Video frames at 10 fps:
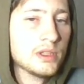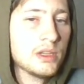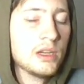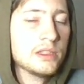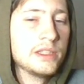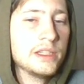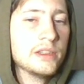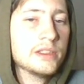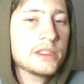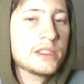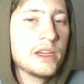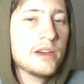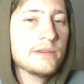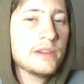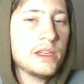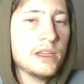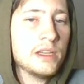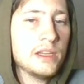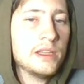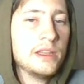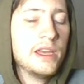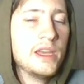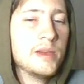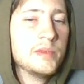on gear and stuff. The M